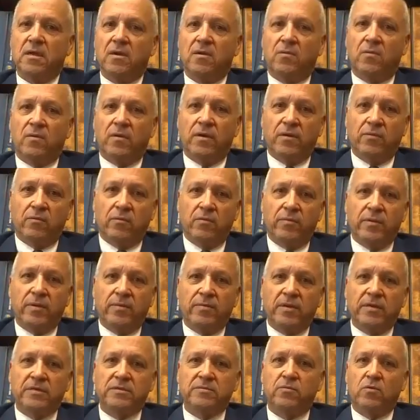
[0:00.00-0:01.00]
where it will be
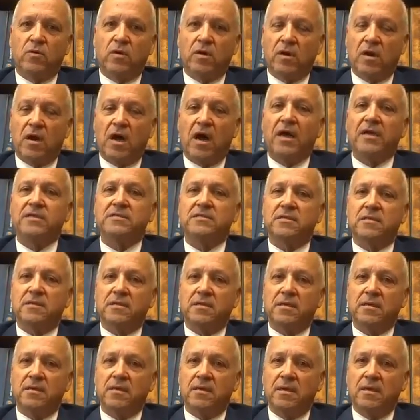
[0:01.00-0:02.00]
much more
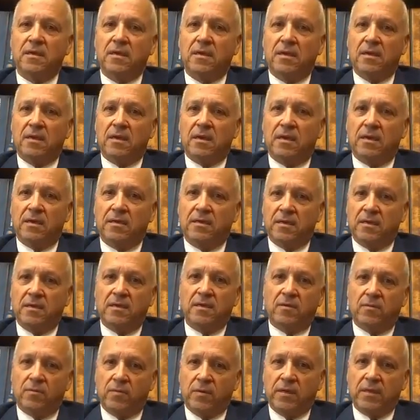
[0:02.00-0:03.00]
costly to
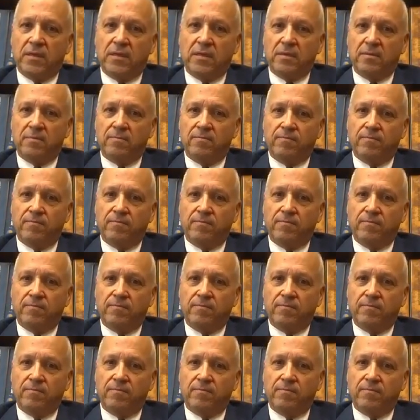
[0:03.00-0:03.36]
deal with.